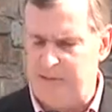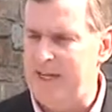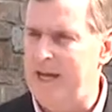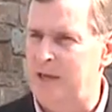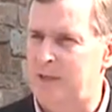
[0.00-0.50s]
of
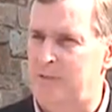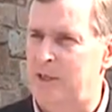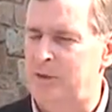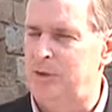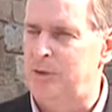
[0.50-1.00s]
gallons of
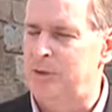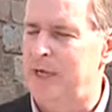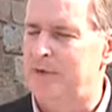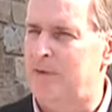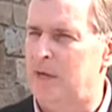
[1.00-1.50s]
raw sewage
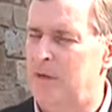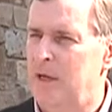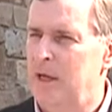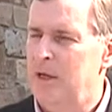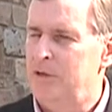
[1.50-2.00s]
out of our
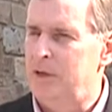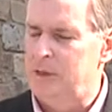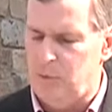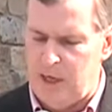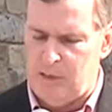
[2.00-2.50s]

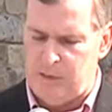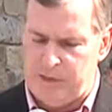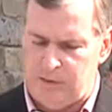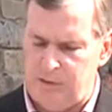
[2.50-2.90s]
city's waterways.